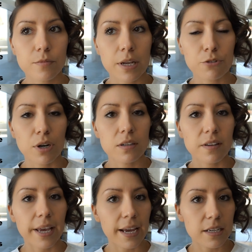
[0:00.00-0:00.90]
drugs
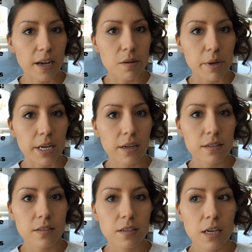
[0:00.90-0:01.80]
like
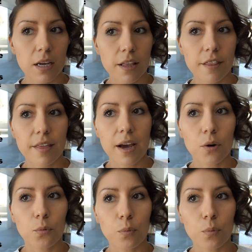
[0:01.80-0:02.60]
antiemetics that